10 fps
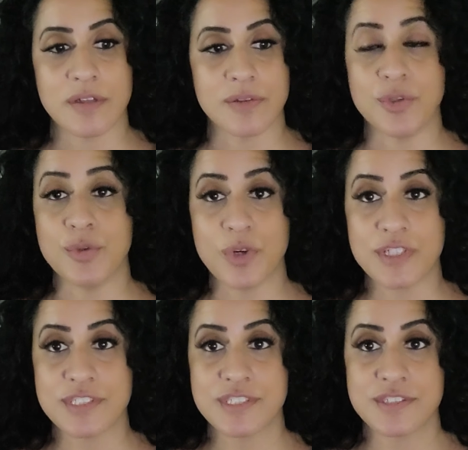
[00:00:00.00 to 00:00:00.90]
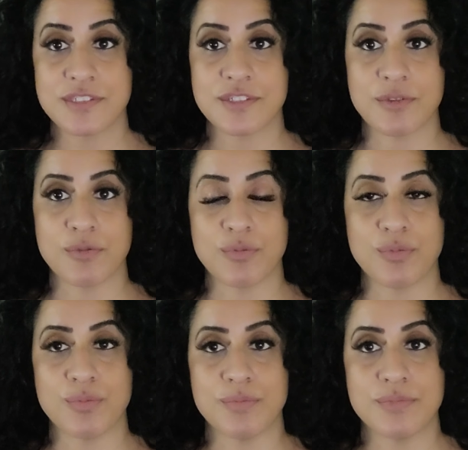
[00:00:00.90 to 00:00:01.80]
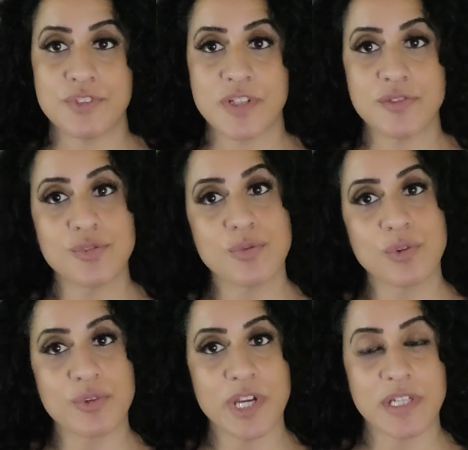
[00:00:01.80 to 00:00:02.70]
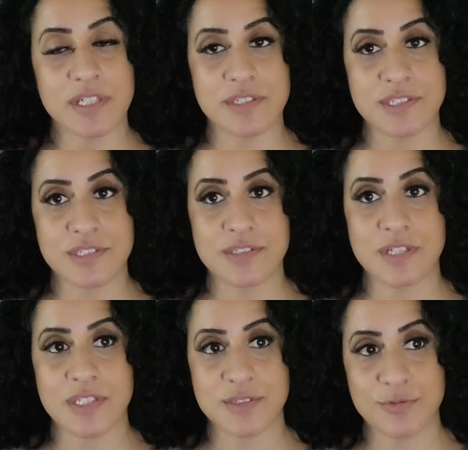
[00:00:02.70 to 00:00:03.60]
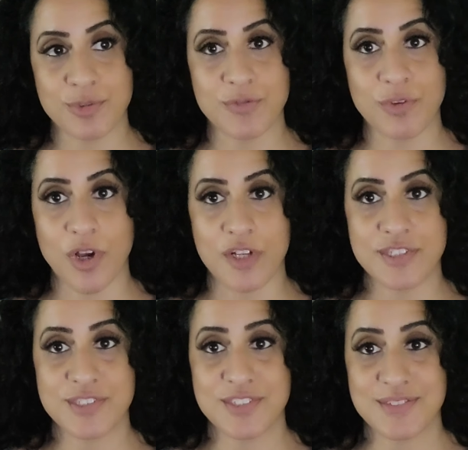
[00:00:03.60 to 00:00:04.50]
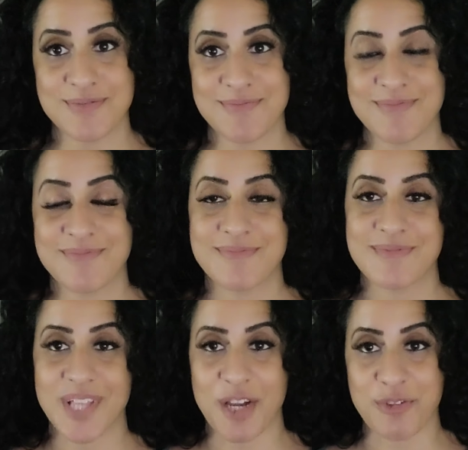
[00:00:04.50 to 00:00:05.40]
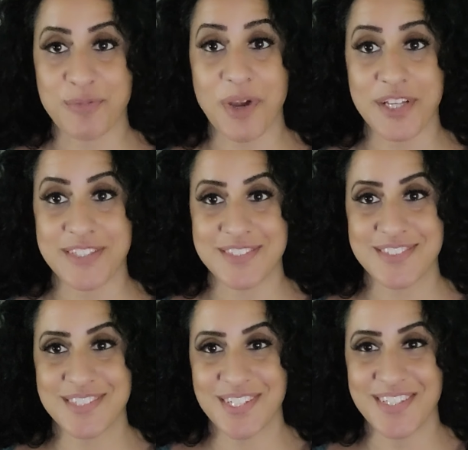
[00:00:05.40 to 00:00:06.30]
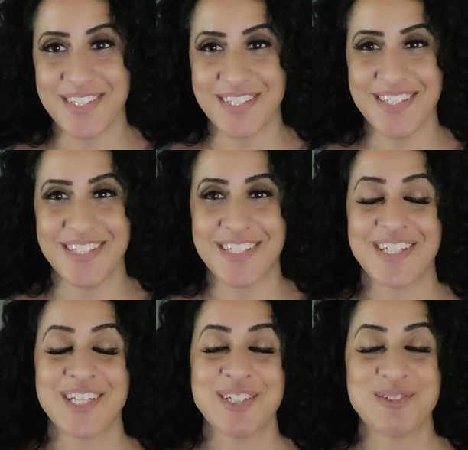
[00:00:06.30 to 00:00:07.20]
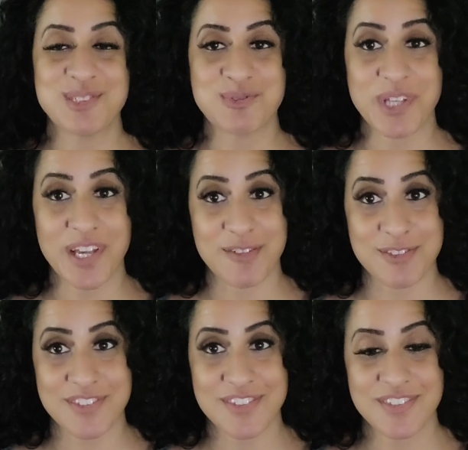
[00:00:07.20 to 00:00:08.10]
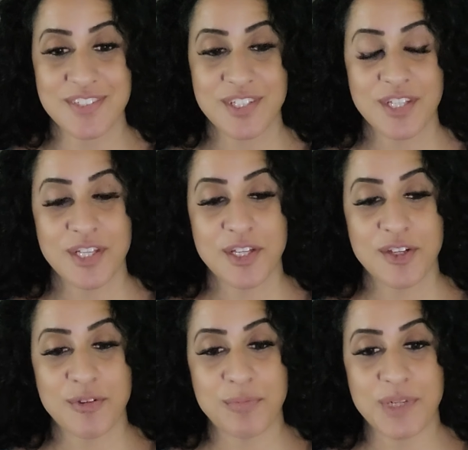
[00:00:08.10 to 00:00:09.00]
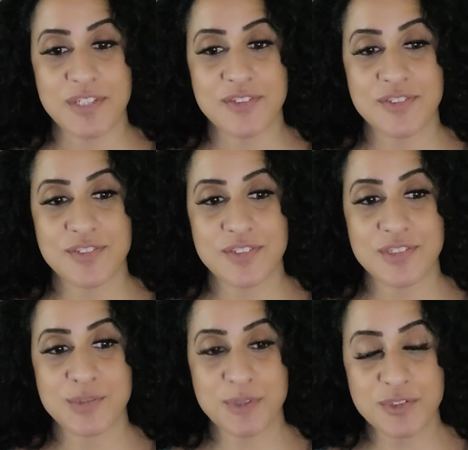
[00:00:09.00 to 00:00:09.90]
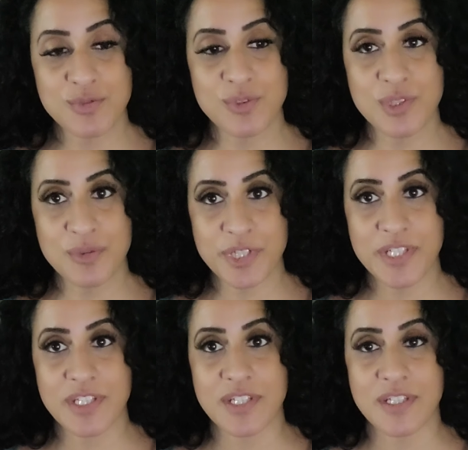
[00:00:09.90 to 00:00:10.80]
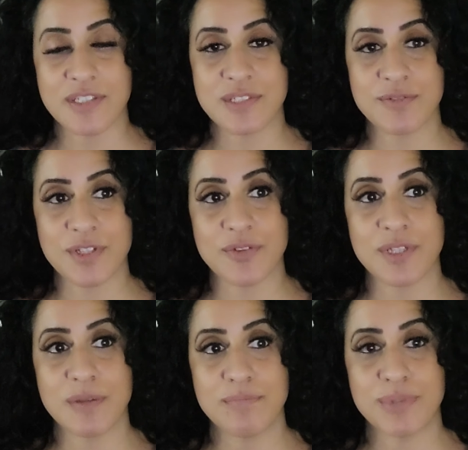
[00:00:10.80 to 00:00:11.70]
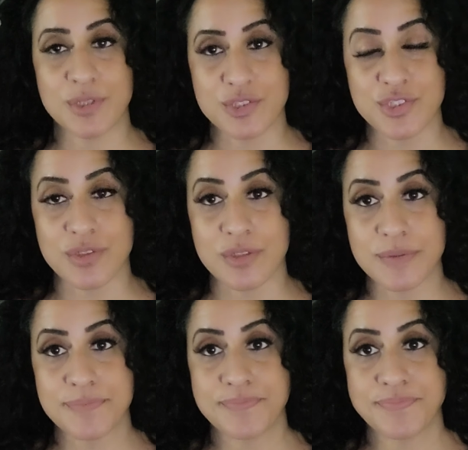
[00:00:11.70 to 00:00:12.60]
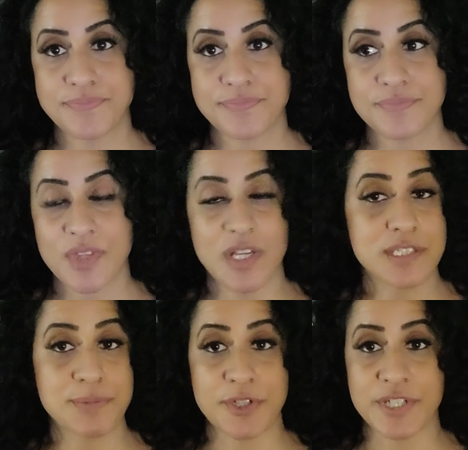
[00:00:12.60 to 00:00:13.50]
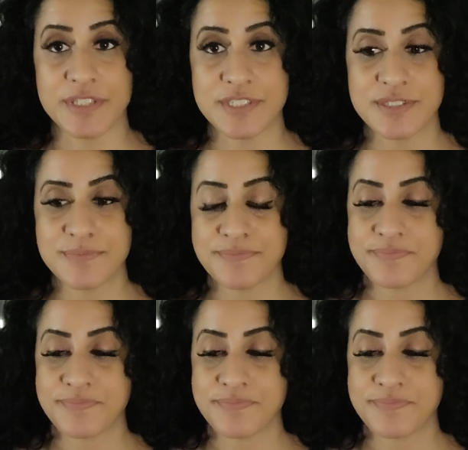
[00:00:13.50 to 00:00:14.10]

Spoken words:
knew us, tend to look at us as if we've lost our minds, which we haven't. But spiritual awakening is a very personal experience.